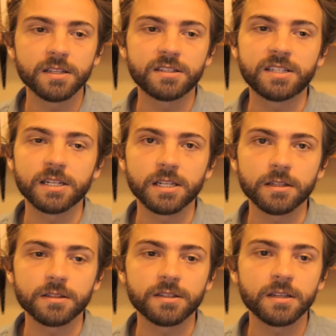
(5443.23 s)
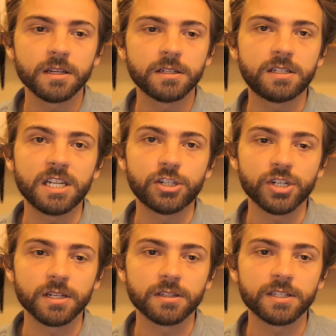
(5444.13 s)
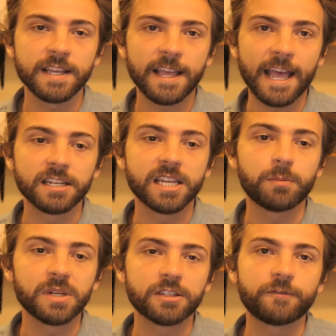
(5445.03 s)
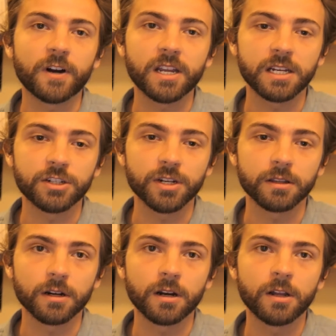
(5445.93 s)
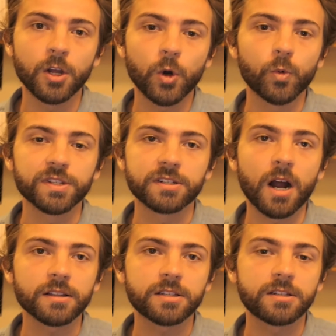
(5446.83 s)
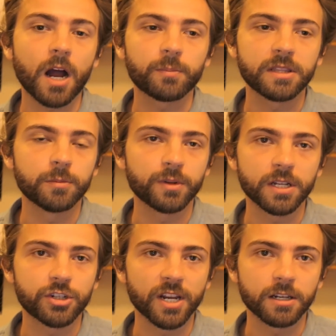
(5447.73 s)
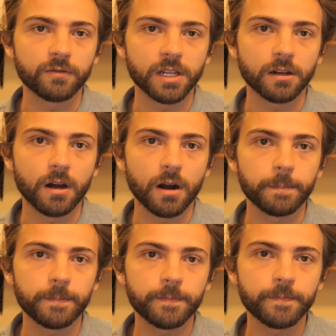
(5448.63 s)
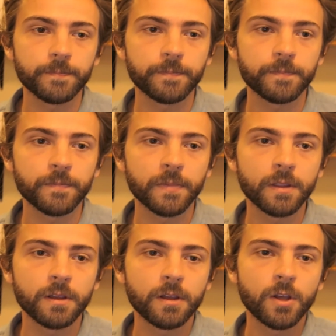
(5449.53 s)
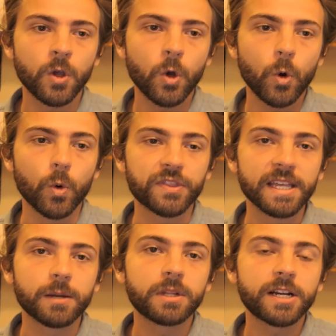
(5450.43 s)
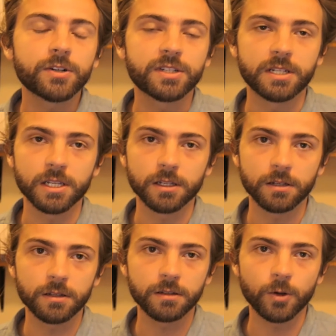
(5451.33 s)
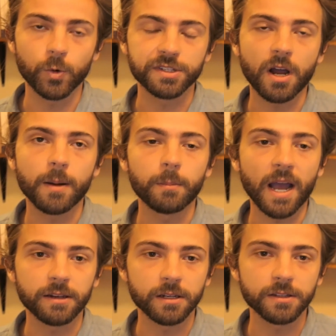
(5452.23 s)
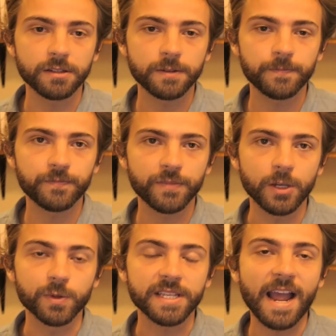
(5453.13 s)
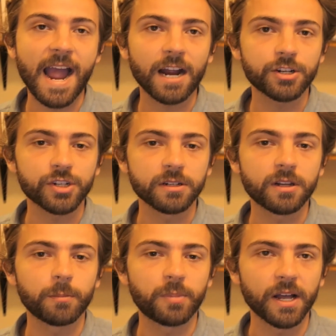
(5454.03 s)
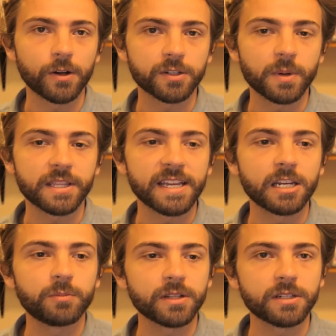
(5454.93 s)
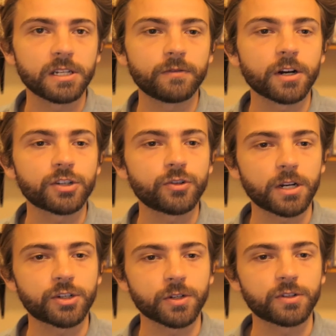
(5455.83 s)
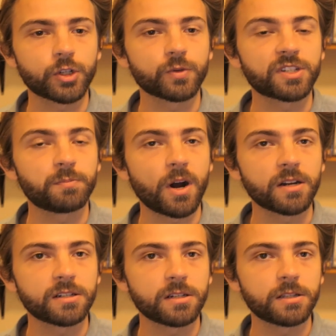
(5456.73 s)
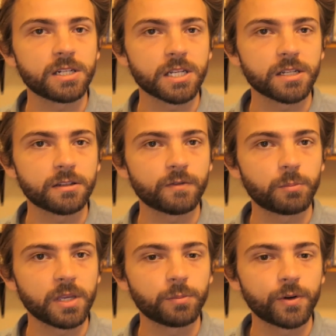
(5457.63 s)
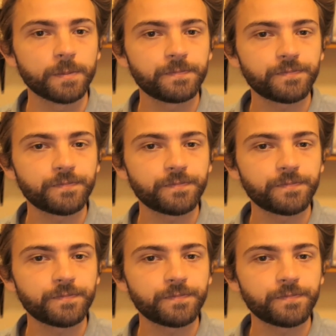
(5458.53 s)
sit-ins, teach-ins, and hippies fucking each other was not stopping the bloodshed in Vietnam. What the immolators did was not madness. It was action compelled by the inability of our structures to respond to the needs of the people.